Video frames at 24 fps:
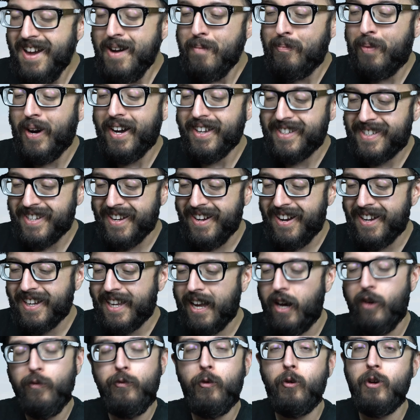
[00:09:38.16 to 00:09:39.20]
But
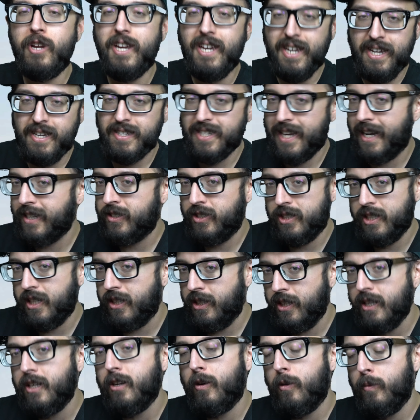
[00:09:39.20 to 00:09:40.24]
California is actually a
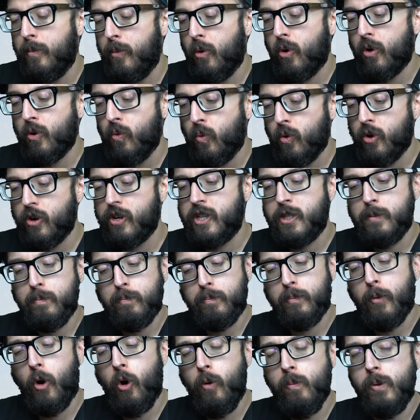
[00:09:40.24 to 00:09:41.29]
little more worse,
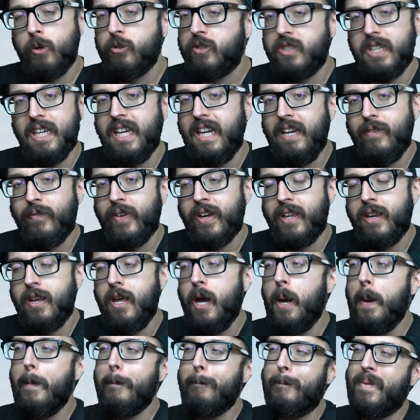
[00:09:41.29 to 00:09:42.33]
almost even,
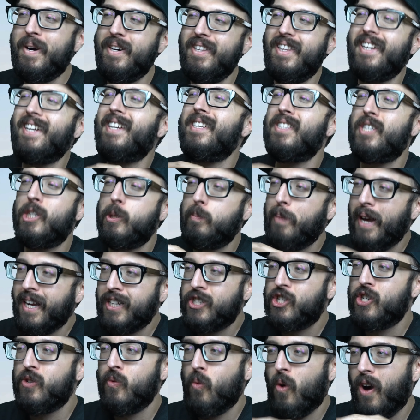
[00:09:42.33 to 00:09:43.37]
but like
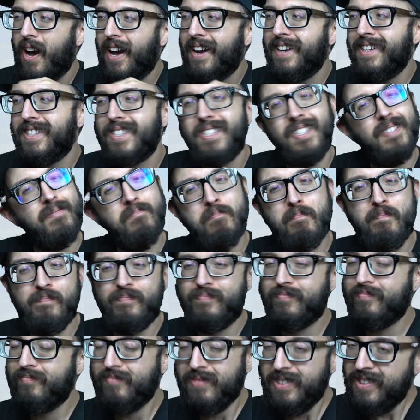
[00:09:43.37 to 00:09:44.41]
inspection-wise,
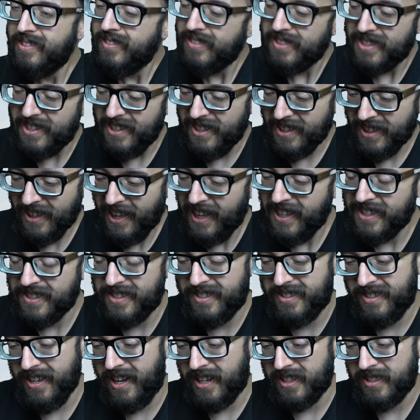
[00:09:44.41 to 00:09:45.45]
kind of
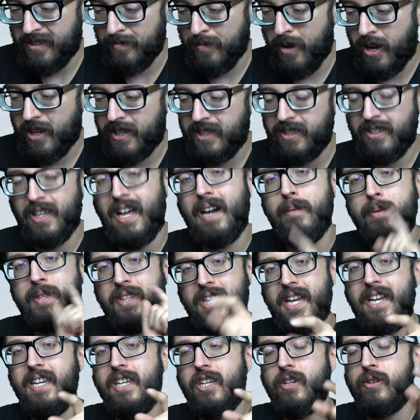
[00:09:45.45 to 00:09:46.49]
sucks. I'm not going to lie, but
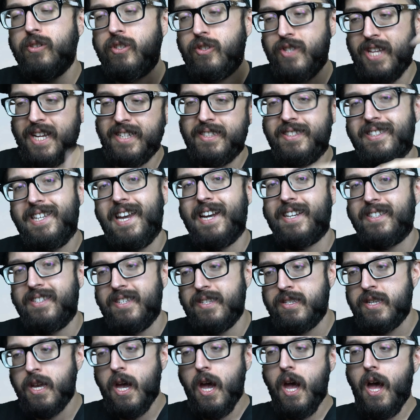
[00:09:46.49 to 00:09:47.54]
thank you. So that's
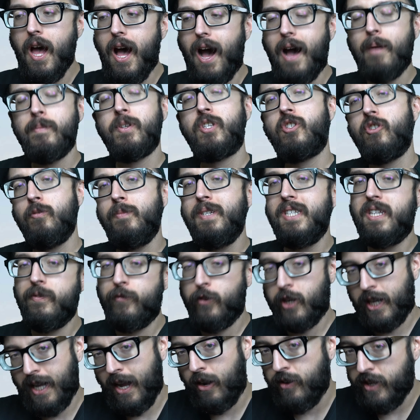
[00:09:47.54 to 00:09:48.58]
Texas. I'm assuming
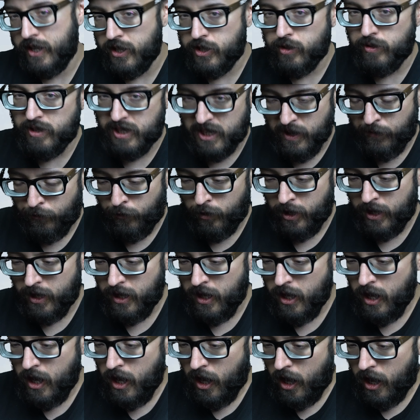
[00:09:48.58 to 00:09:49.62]
different counties are different.
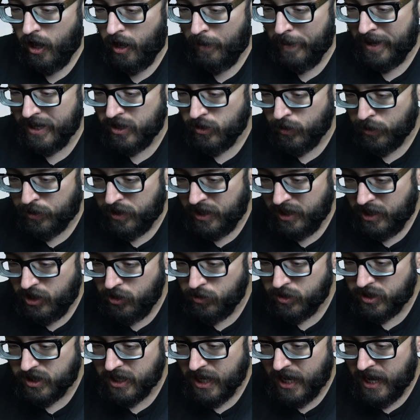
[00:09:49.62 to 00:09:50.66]
I don't think
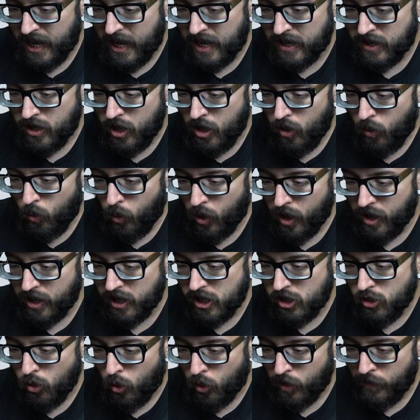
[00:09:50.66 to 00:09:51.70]
you said where
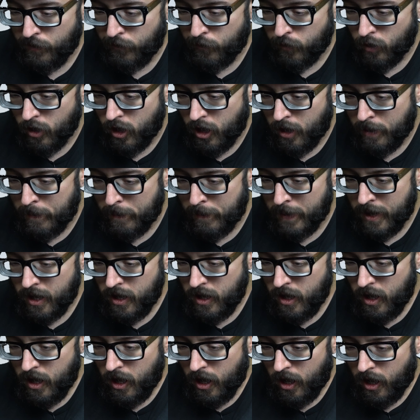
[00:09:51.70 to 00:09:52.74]
you're from,
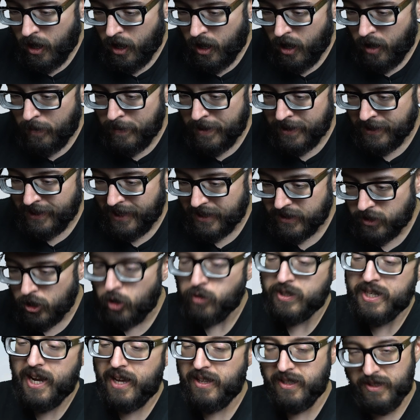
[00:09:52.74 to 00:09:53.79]
unless,
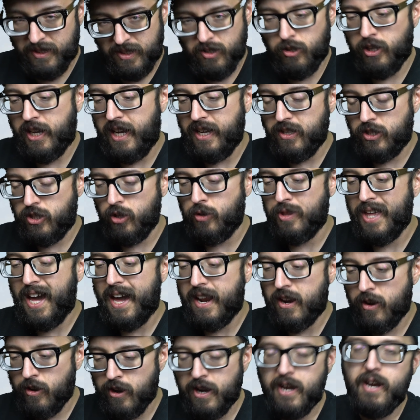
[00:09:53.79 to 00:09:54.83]
oh, Dallas. Okay, so
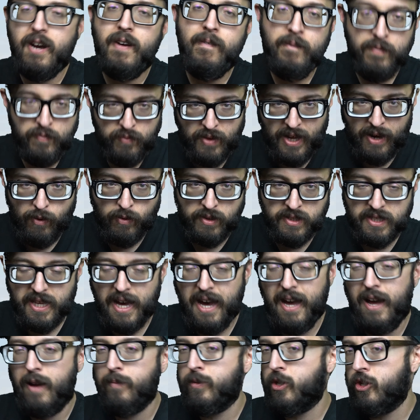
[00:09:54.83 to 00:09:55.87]
that area, that was
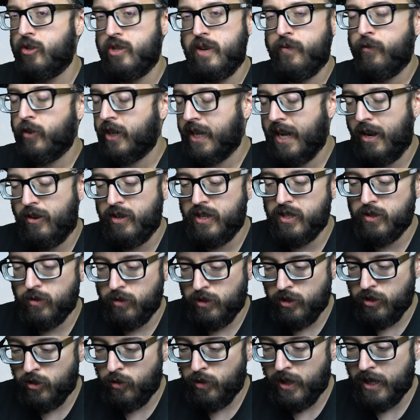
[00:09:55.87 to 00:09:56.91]
that. I'm sure different counties are a
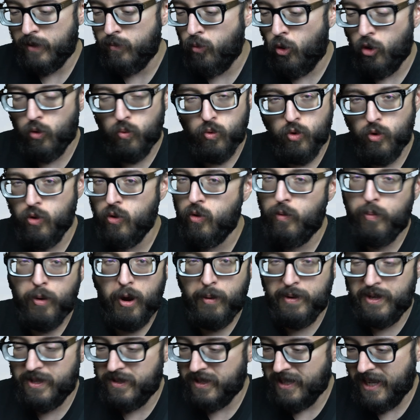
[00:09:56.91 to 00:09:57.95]
little like more rural,
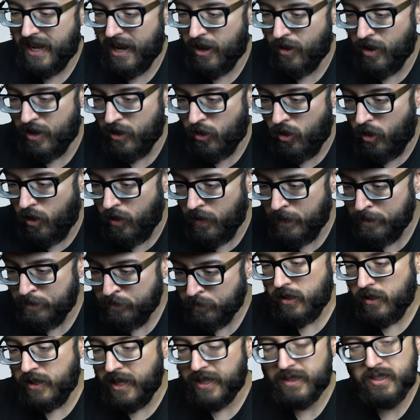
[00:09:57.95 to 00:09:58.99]
probably doesn't care at all.
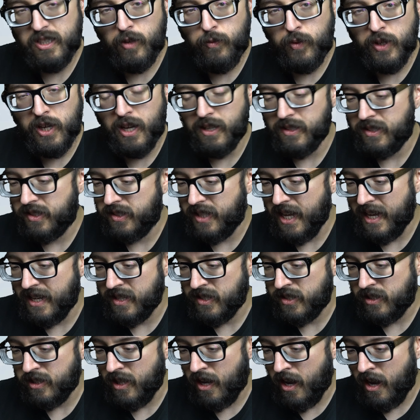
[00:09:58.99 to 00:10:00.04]
Next up, we got
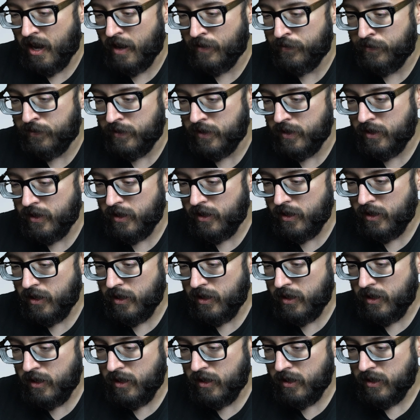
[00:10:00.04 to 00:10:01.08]
Stanislav
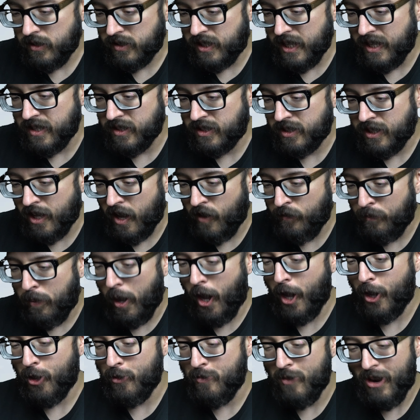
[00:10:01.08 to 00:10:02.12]

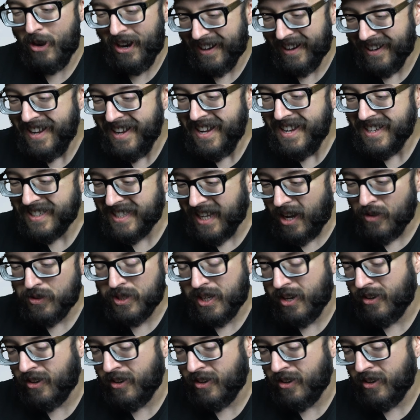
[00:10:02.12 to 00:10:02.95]
Panomar, South